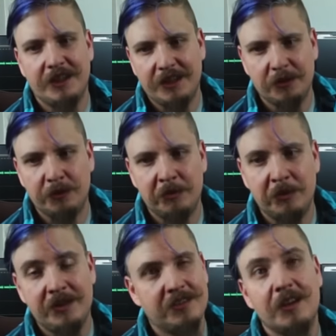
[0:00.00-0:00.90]
to get your
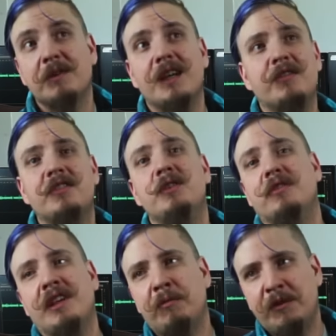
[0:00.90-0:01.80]
rebate. Sometimes, too,
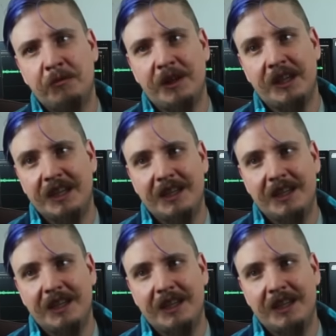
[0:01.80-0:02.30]
it's happened to me.